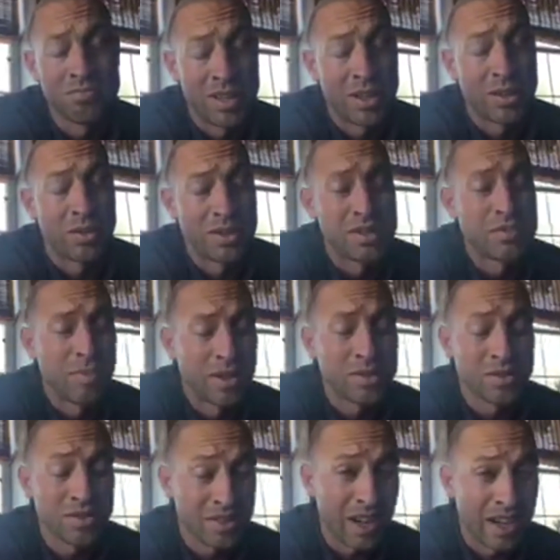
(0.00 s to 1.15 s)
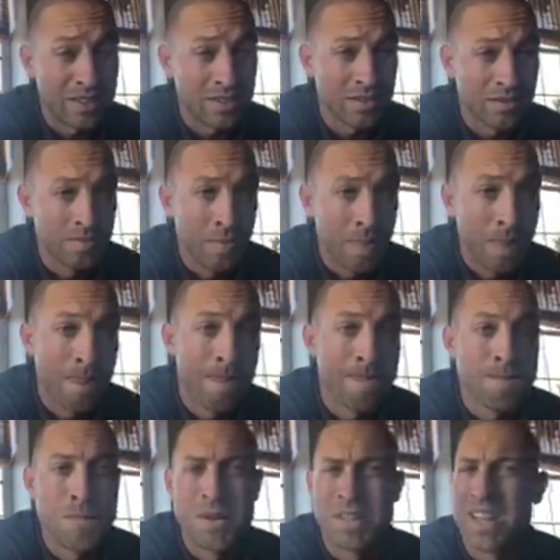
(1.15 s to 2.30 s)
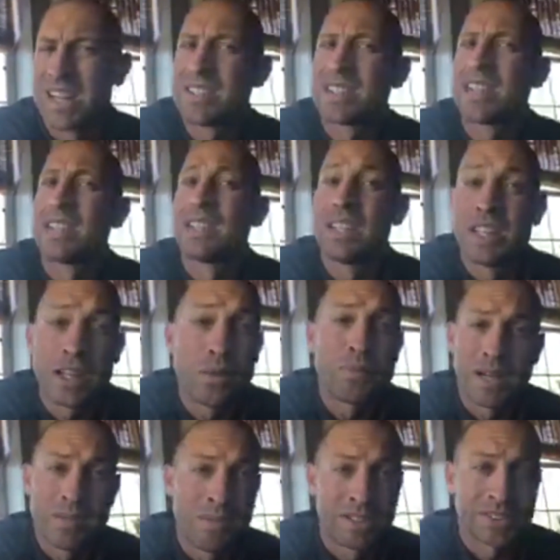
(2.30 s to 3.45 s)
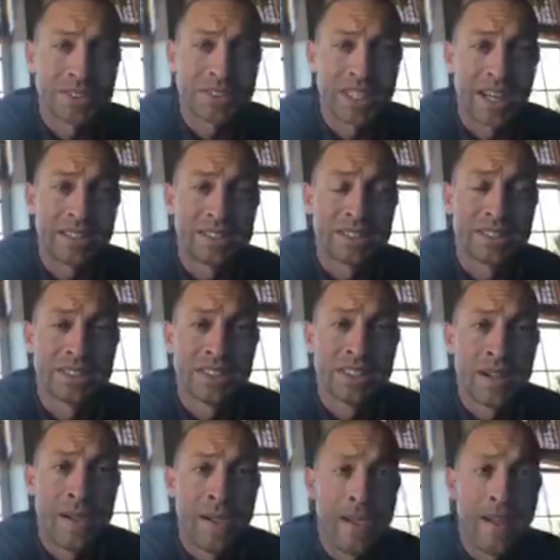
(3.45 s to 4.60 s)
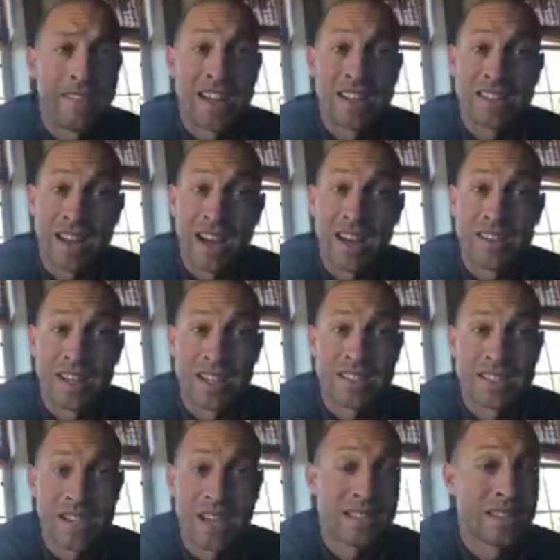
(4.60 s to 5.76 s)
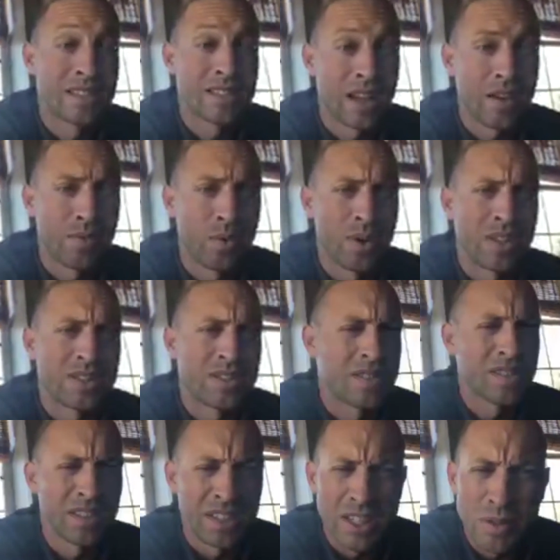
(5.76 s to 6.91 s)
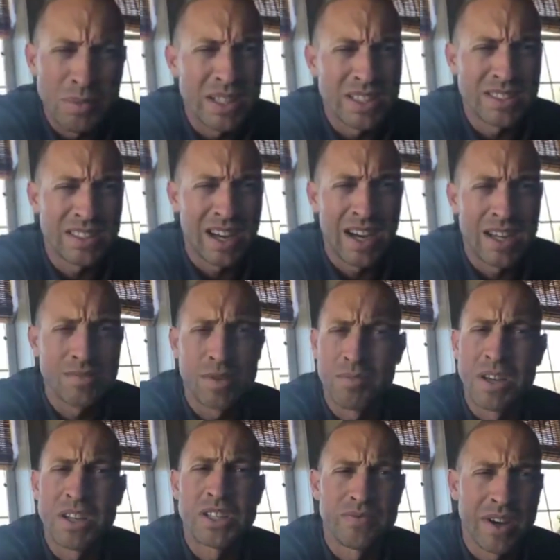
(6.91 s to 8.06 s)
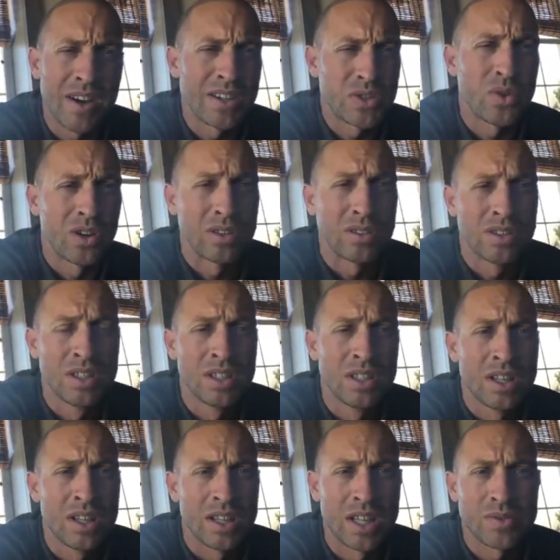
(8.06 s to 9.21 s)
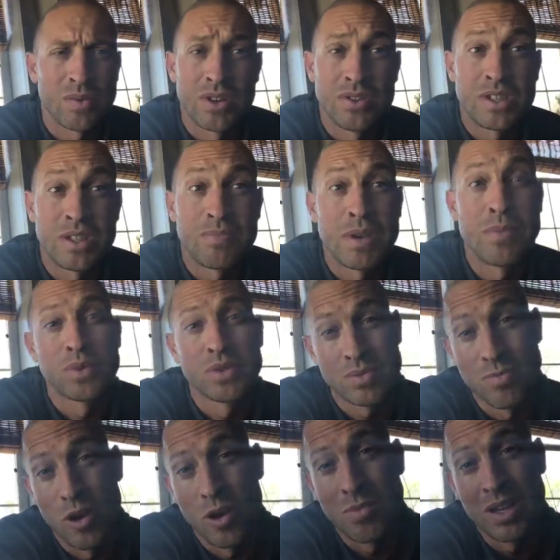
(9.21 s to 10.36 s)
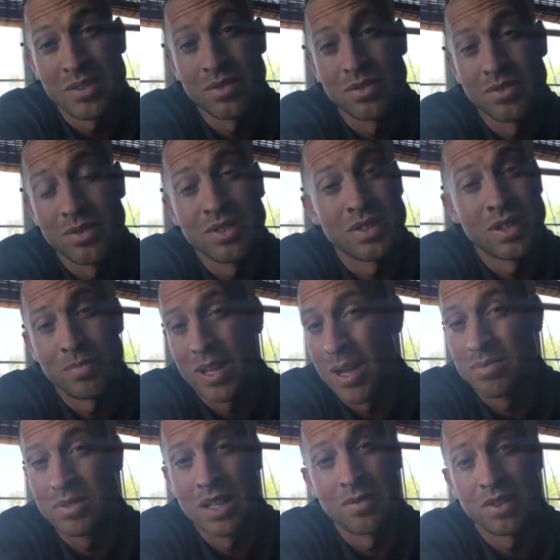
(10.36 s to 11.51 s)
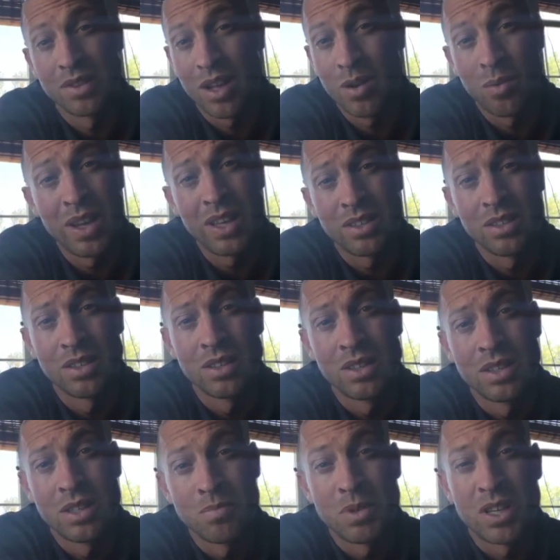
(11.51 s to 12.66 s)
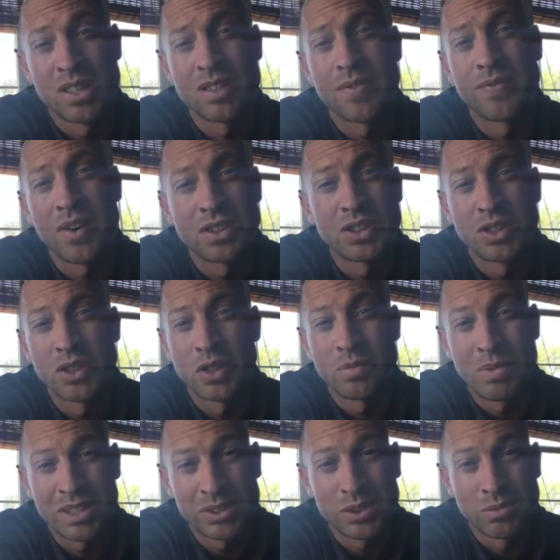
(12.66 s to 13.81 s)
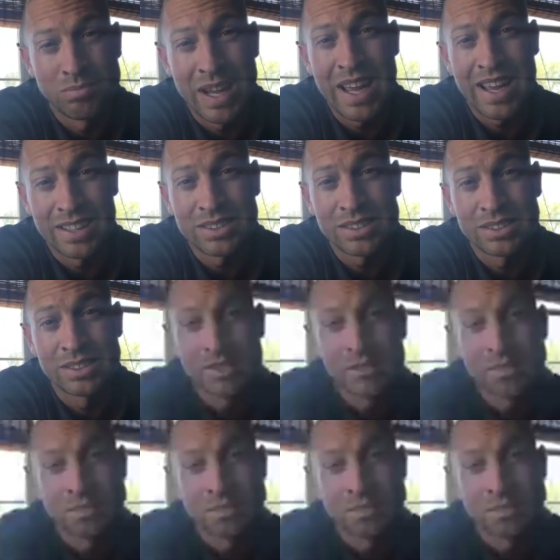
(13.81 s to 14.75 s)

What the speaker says: increases muscle size. But that's just a little bit of muscle size. And that size does a lot for you. It's just a little bit of size, but it makes you very strong. That's why you see people with small muscles who can sometimes lift a lot of weight, because functional muscle mass